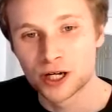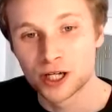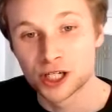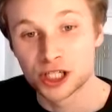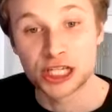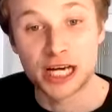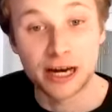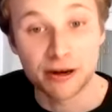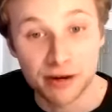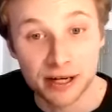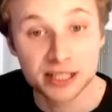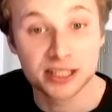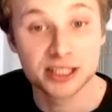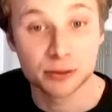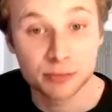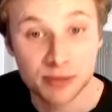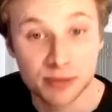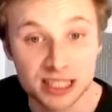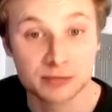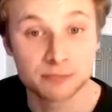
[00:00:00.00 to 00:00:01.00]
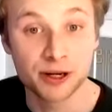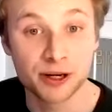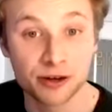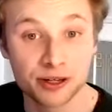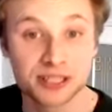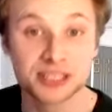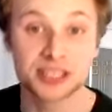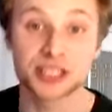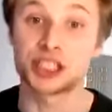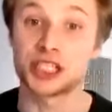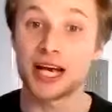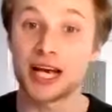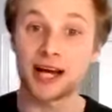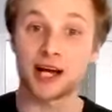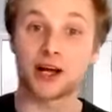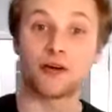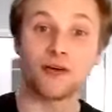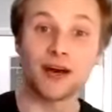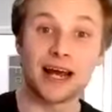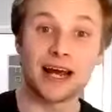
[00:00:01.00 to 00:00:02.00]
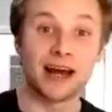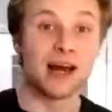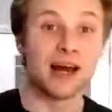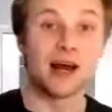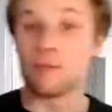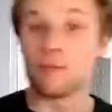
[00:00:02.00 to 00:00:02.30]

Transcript: Sharing some experiences. Yeah, great.